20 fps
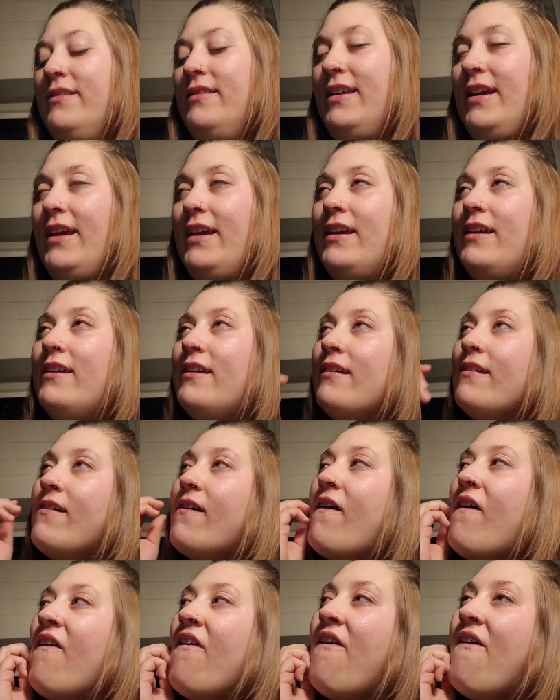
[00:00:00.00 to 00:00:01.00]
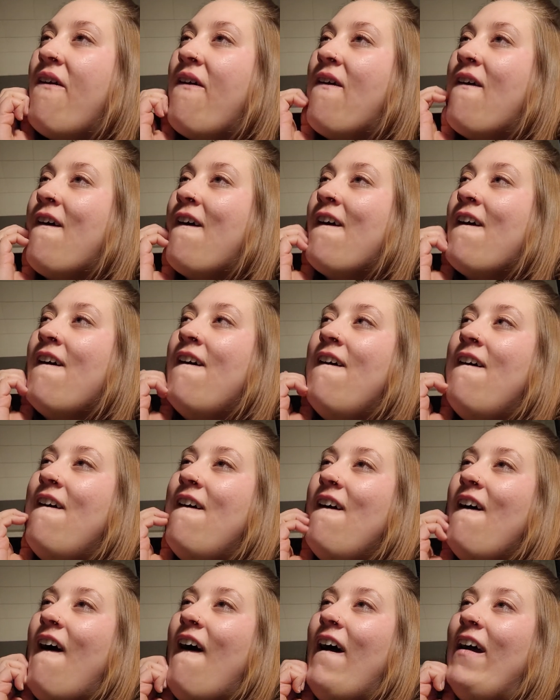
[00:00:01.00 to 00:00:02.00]
Like,
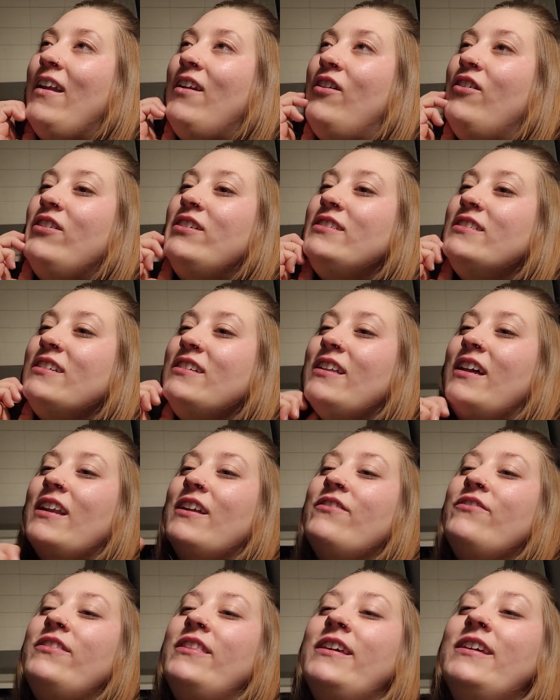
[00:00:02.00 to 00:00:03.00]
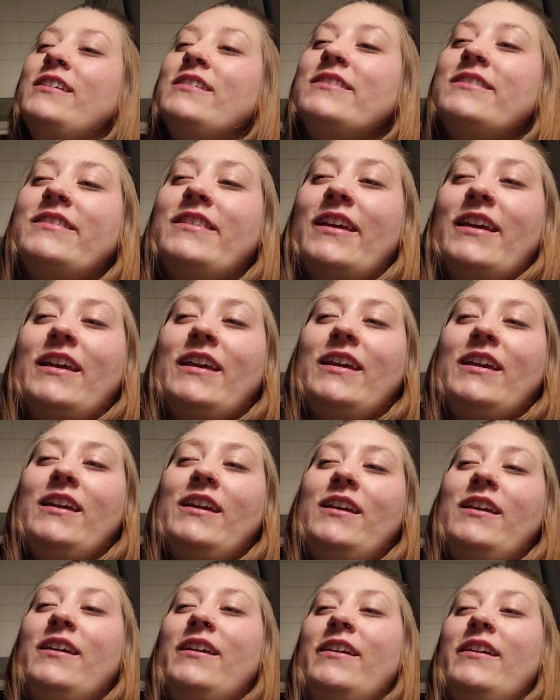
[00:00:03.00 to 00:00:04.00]
I notice a lot of things that
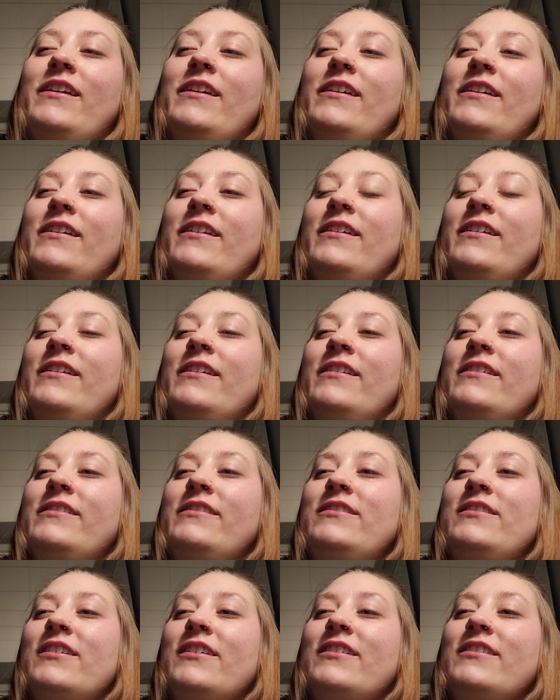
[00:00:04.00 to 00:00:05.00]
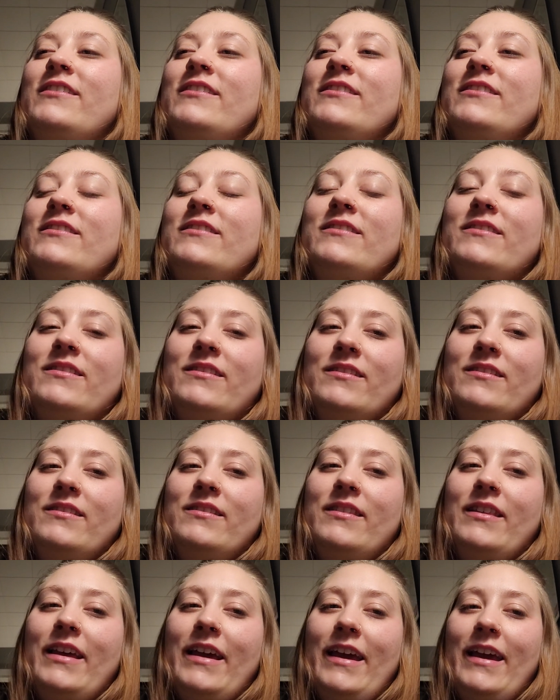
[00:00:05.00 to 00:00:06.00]
he does.
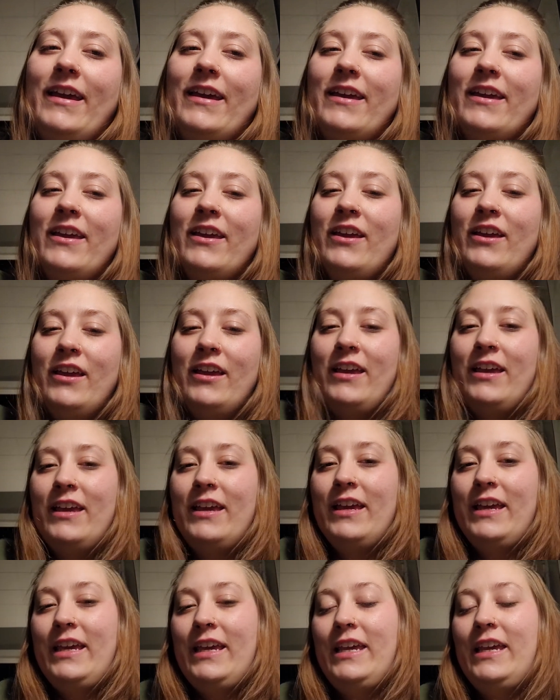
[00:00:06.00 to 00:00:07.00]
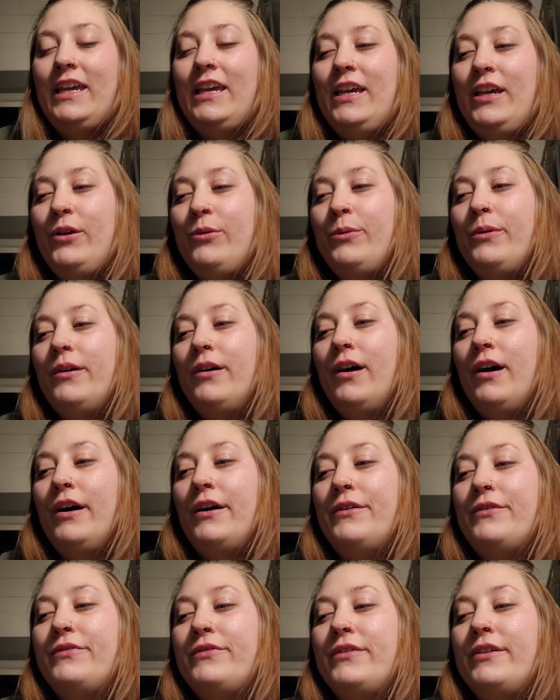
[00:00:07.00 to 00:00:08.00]
Like, he will
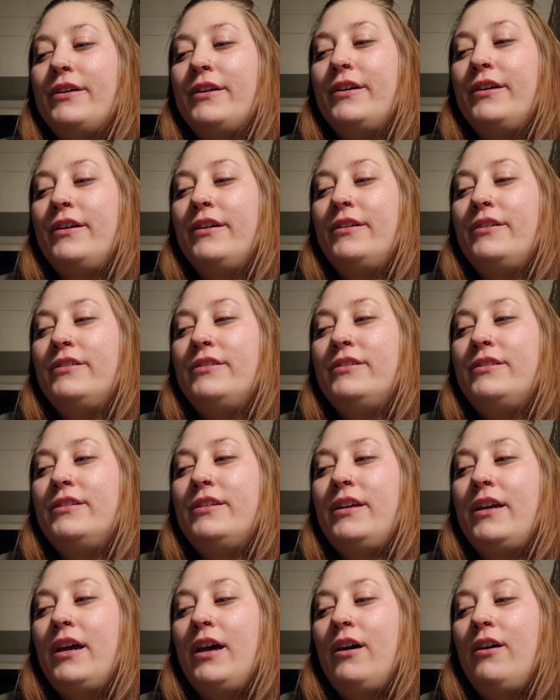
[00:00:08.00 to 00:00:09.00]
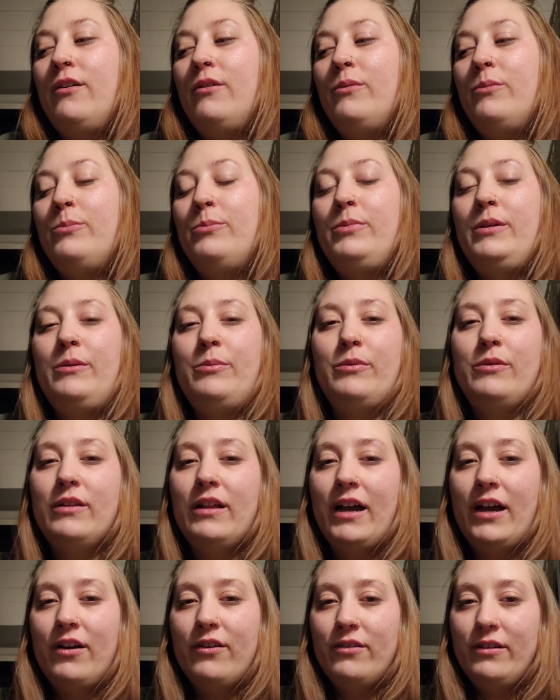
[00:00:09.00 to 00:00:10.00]
offer to help people
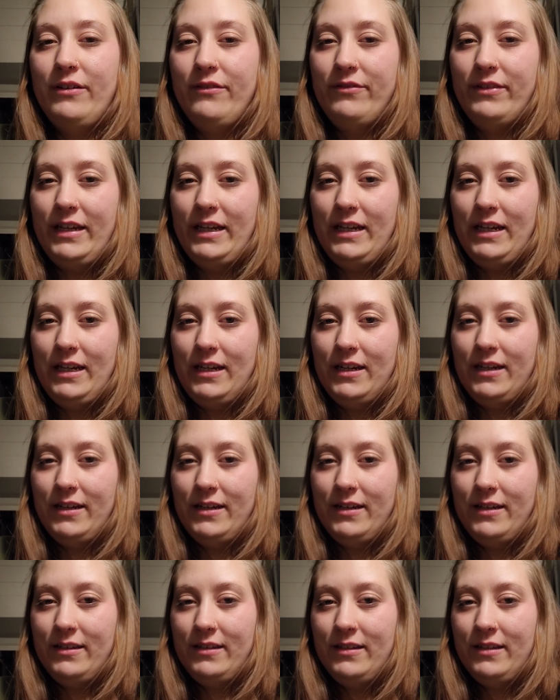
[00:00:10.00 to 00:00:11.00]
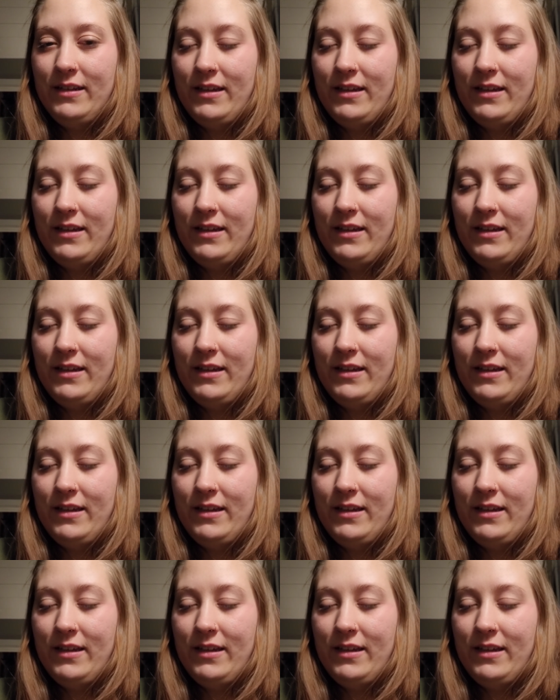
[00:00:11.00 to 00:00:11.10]
out if they need it.